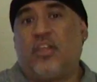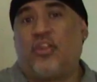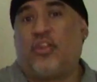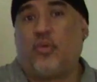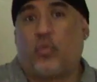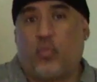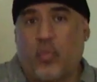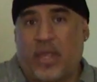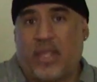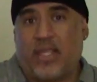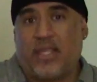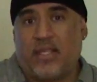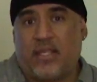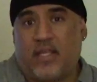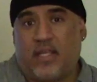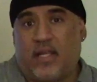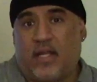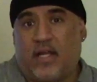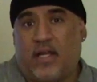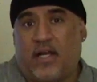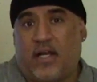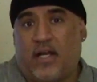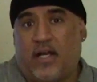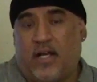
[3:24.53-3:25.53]
the way
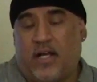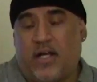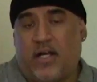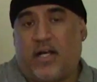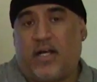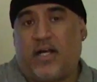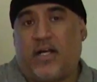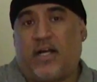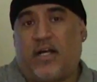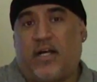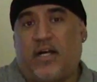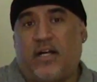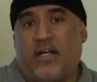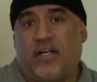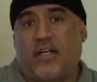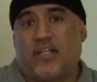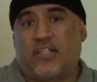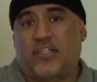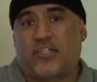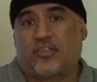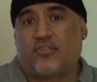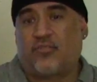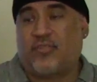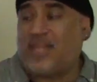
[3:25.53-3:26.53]

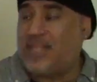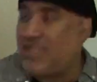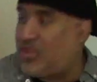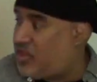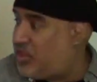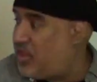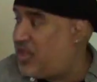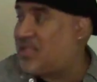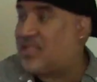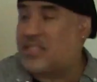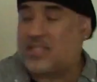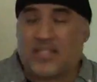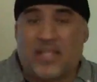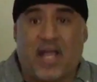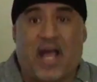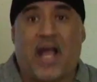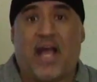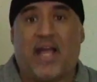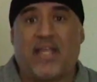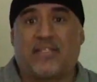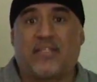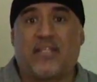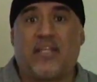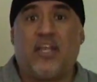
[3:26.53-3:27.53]
a screen this
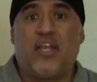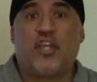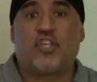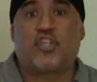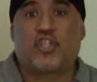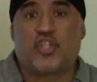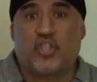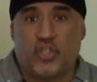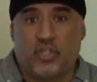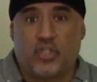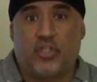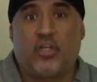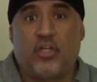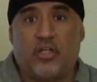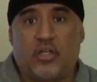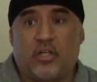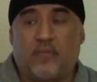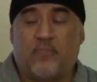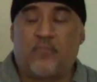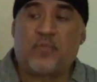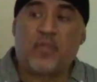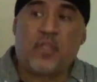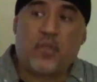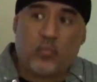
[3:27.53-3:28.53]
size should
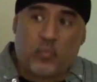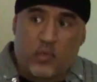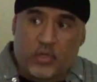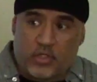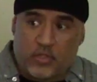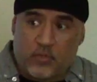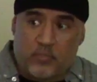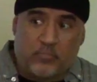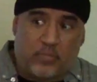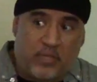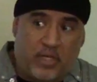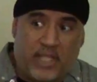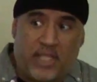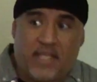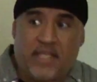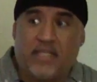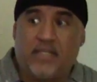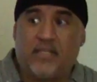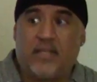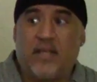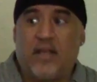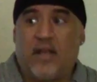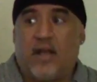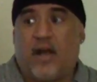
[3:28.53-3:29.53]
look when you're
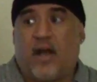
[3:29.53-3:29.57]
playing